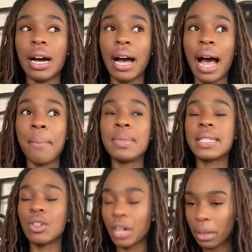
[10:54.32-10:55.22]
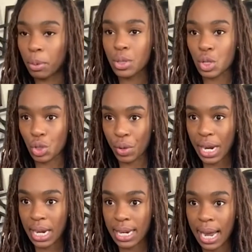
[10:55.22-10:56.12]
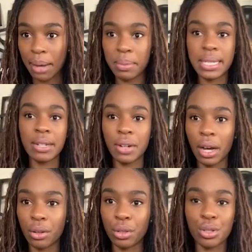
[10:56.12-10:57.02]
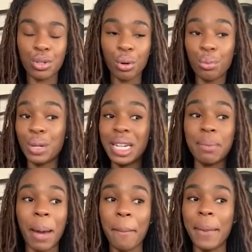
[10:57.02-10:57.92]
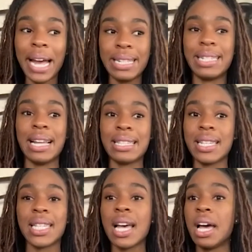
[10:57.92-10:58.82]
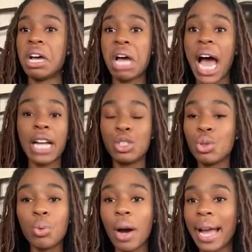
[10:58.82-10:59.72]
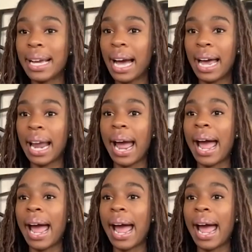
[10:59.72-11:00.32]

I'm still able to train. I'm still healthy. So really my mindset is I do what I can.